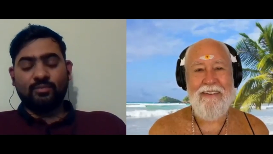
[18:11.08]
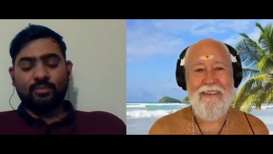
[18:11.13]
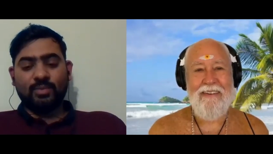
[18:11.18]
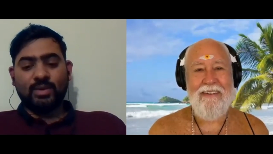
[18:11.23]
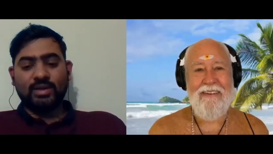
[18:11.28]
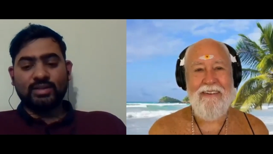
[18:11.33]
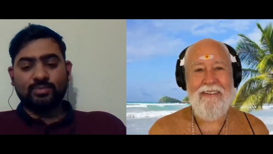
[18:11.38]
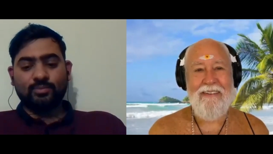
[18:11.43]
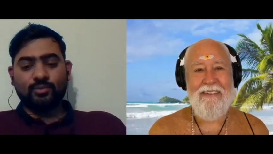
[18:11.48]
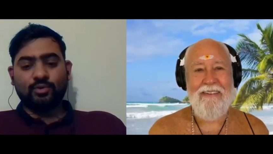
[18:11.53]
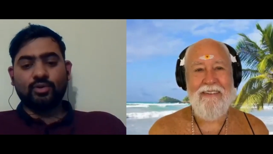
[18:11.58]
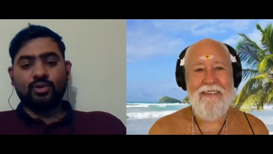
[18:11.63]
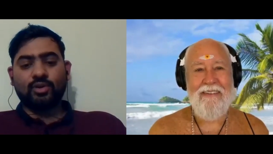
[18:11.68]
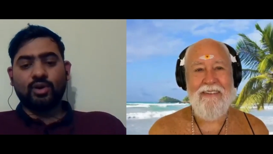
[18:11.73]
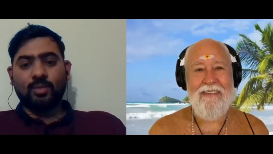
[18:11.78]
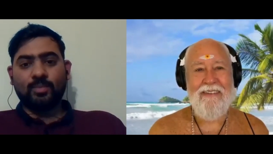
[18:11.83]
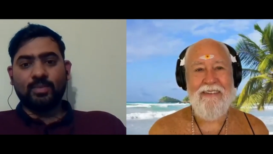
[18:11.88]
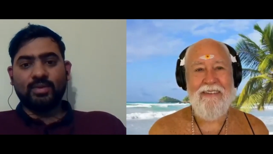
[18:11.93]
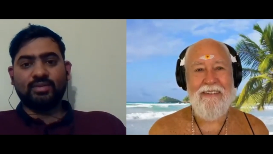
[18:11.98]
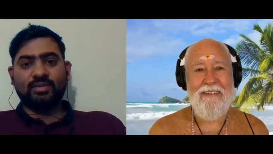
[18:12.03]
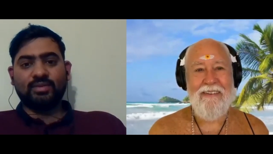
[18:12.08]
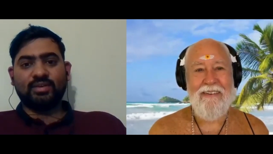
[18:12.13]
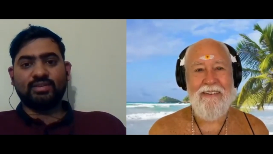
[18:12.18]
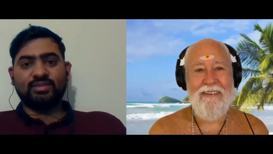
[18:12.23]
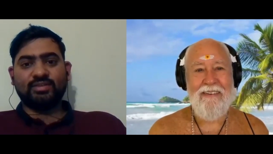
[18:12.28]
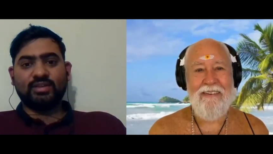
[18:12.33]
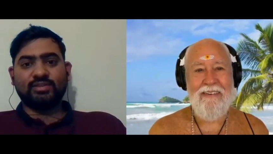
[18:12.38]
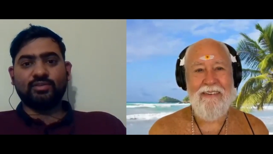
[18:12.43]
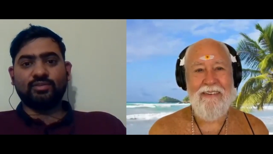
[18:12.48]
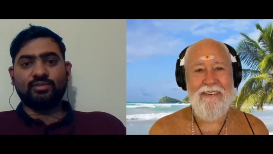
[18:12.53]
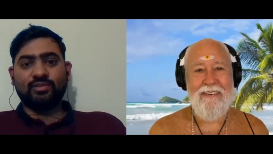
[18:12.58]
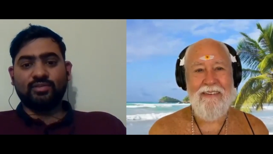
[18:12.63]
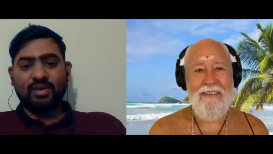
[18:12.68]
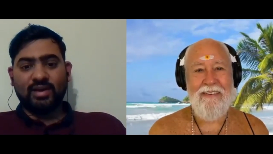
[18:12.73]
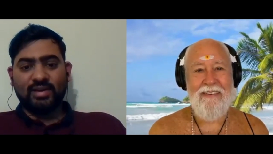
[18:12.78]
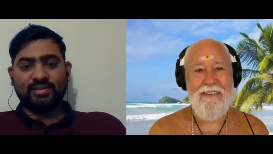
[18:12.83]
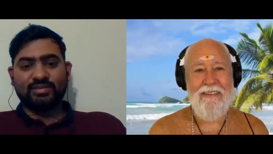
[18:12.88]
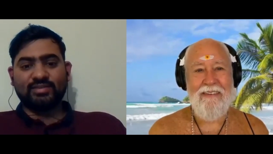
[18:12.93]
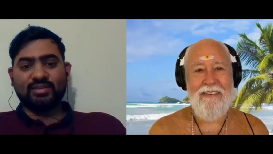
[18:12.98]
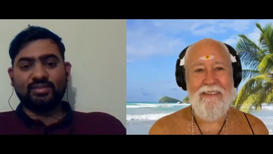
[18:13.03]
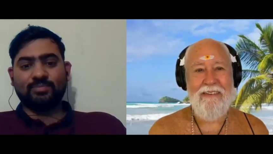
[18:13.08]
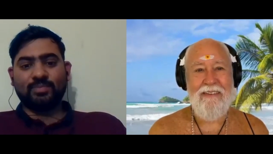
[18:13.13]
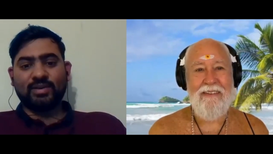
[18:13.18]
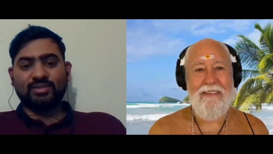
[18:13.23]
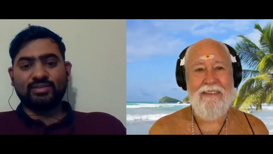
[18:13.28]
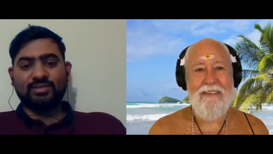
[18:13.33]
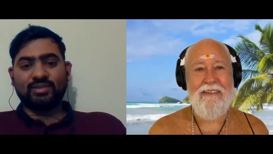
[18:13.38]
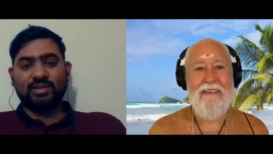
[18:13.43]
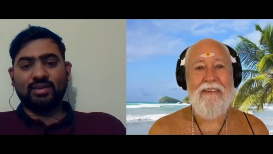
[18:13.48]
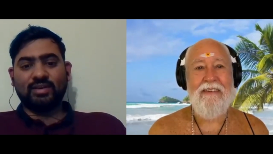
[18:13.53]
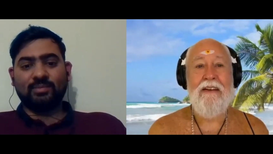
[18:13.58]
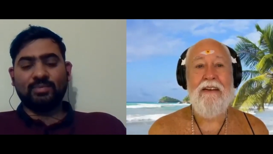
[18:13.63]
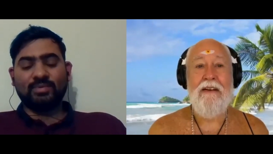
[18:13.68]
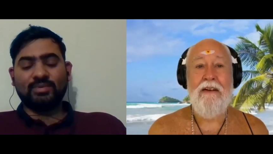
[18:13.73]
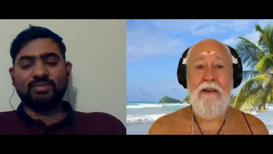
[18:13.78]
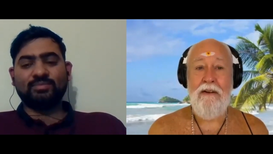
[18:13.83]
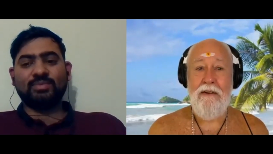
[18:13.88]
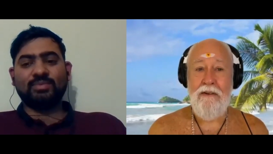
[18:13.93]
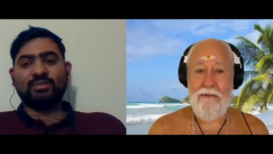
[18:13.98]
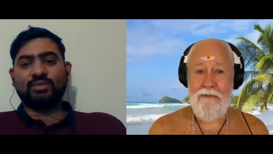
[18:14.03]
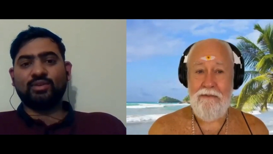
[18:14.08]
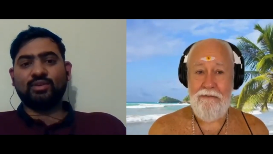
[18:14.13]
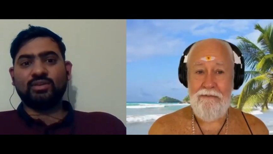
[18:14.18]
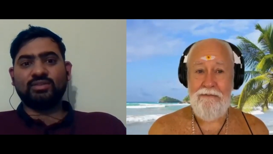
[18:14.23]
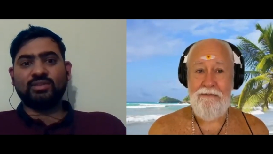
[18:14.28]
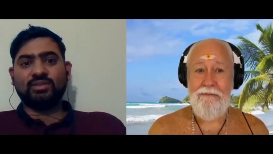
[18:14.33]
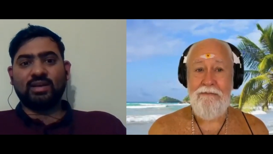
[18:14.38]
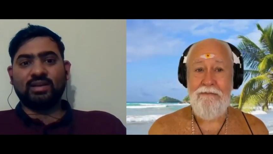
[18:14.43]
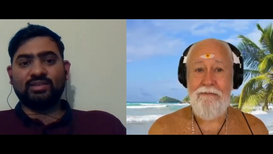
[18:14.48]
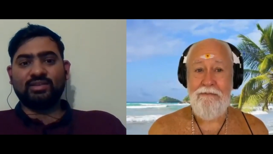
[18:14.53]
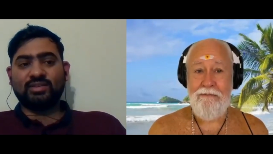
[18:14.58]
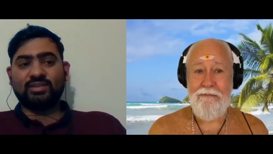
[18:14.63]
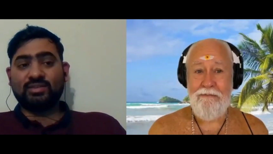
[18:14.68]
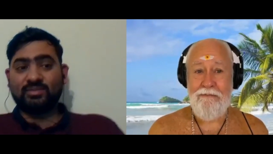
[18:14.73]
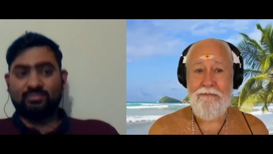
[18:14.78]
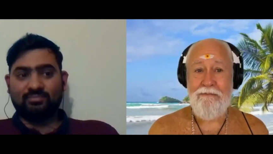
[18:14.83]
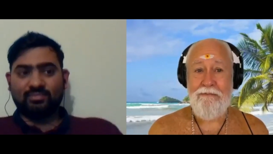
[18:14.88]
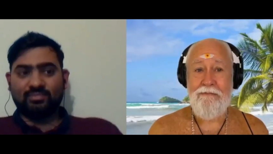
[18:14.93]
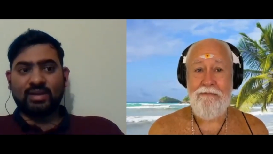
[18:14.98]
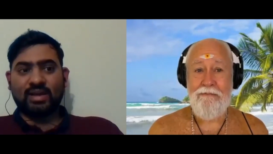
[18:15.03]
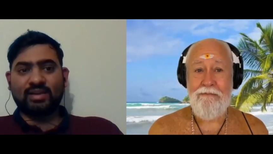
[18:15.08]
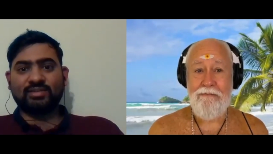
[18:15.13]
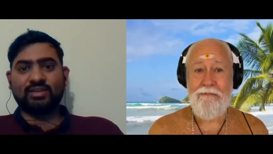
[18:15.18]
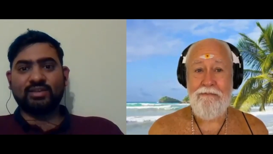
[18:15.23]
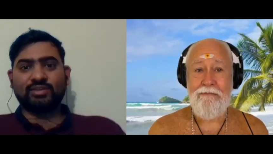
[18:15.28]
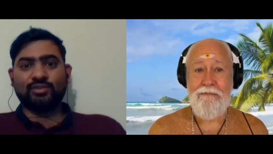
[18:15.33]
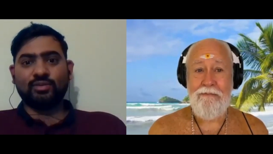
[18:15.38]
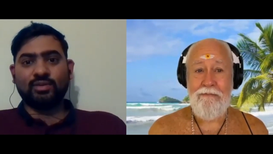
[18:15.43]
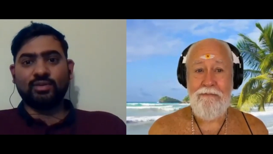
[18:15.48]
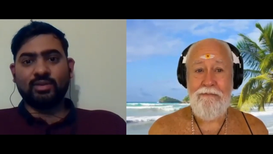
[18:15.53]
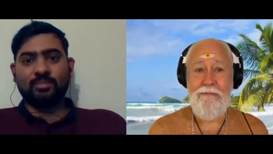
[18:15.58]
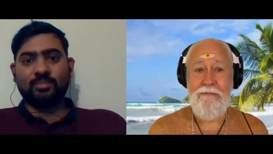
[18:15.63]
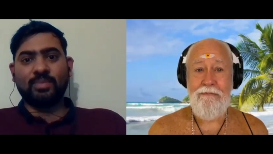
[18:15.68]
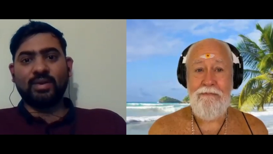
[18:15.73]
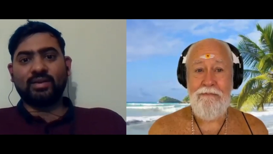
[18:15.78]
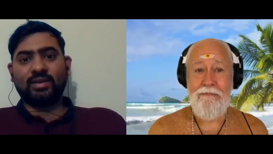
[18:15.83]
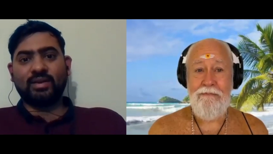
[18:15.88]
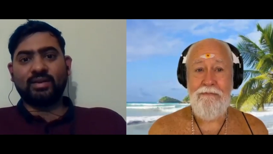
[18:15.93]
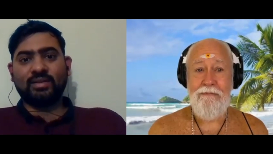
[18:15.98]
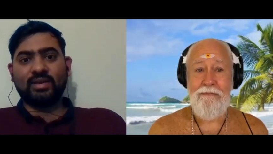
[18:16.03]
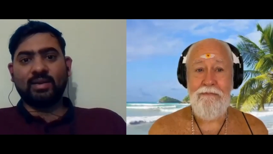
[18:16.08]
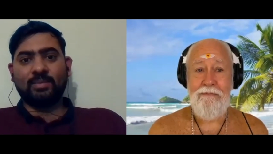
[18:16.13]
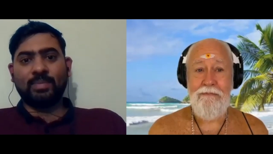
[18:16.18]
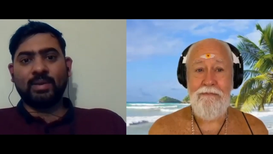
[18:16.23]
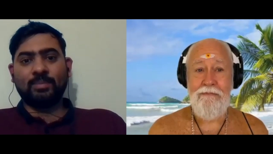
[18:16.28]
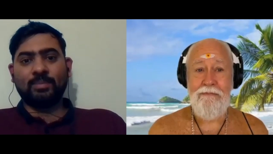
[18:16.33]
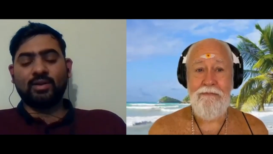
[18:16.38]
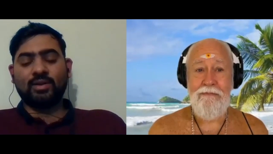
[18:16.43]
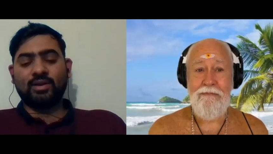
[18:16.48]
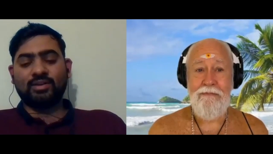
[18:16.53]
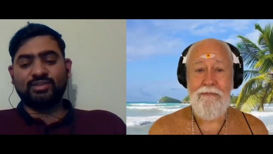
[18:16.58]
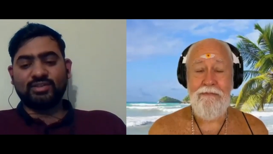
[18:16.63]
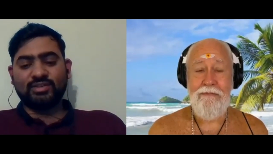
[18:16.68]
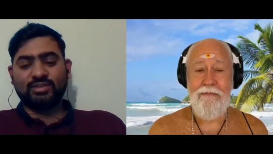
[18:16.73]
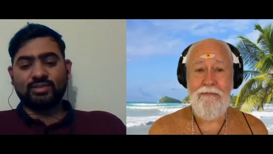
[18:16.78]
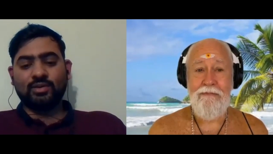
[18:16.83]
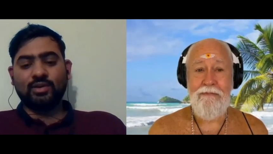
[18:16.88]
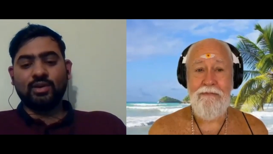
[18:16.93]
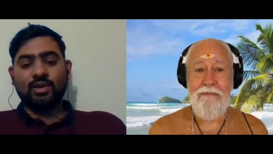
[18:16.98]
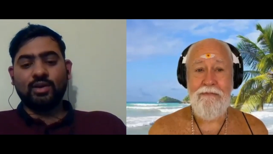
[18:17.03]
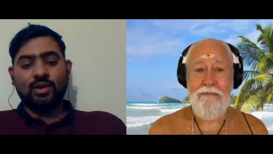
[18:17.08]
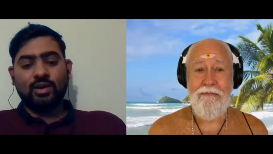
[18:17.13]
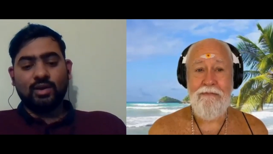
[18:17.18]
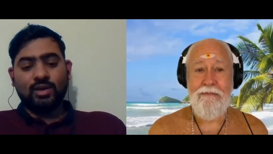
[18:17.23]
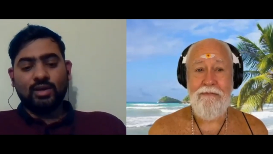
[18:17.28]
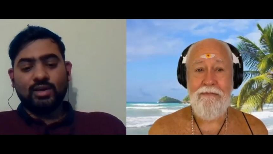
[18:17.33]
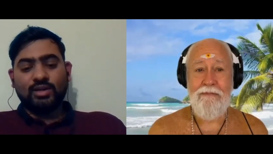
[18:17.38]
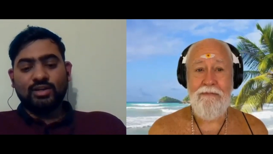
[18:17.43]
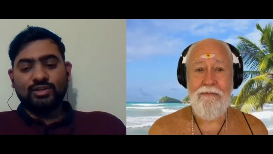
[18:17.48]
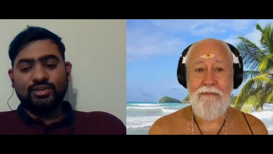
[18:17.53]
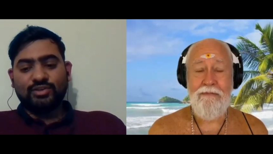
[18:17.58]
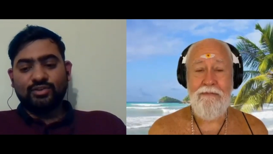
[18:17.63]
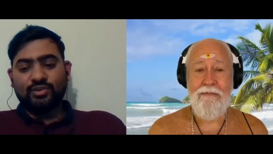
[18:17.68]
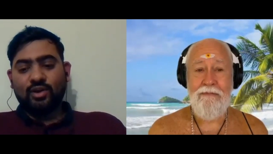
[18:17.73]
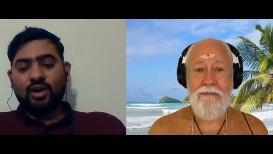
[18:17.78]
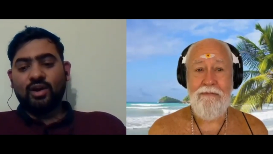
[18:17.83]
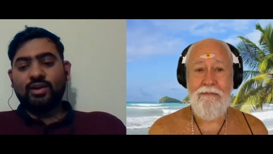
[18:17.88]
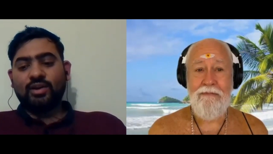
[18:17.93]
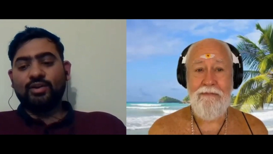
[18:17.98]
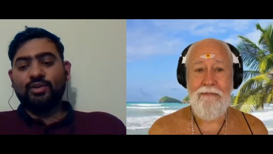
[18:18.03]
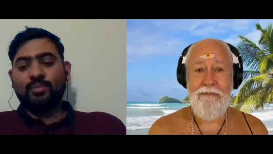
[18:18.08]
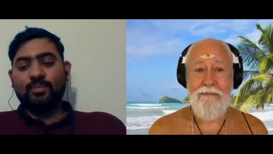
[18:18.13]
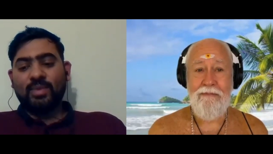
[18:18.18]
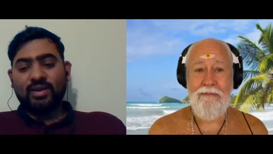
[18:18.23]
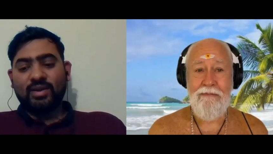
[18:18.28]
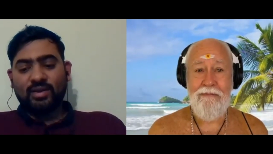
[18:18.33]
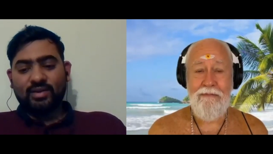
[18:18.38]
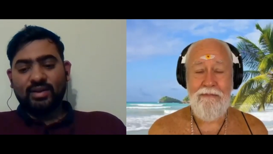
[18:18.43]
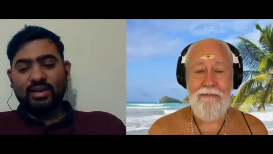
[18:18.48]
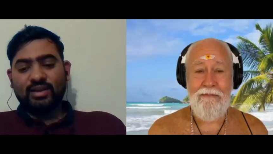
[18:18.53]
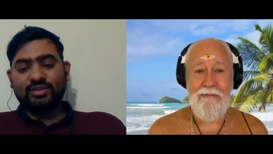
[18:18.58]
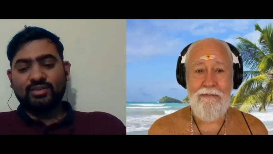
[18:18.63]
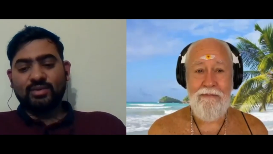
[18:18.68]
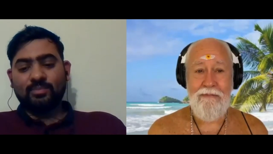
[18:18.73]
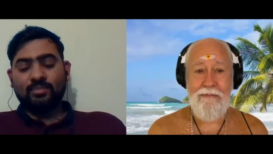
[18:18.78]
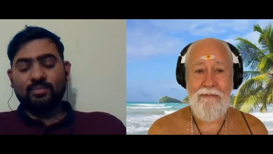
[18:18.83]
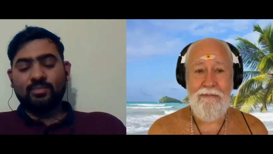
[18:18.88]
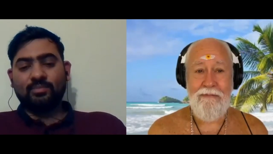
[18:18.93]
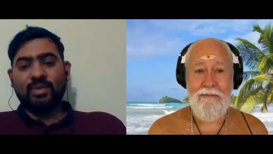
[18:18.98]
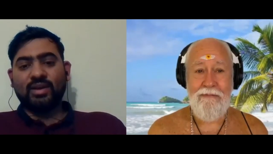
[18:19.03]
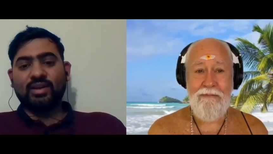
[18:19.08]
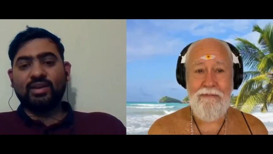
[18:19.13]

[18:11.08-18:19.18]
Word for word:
Speaker 1: much more common these days on the rise, especially because I just, as I told in the beginning, that people are just drawn into meditation.